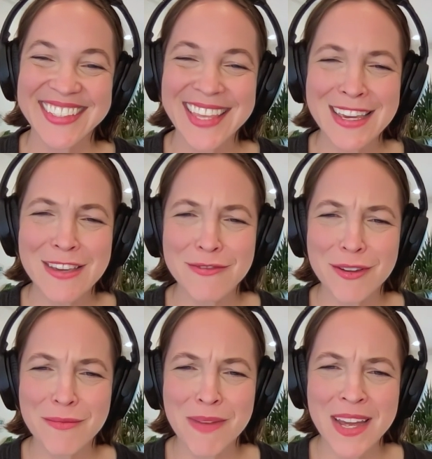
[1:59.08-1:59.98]
Thank you
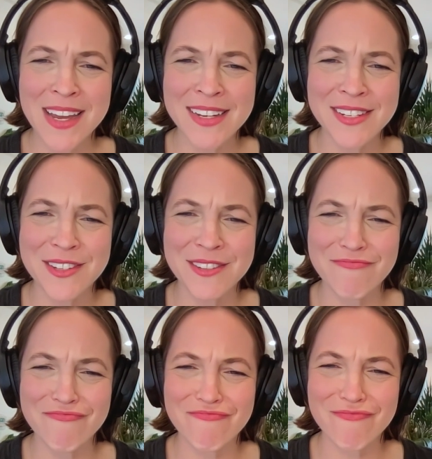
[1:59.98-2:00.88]
so much.
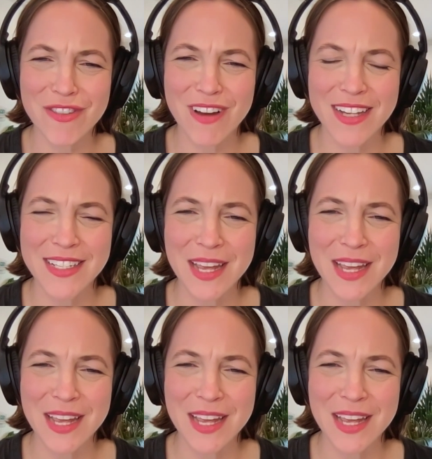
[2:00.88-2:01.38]
You guys,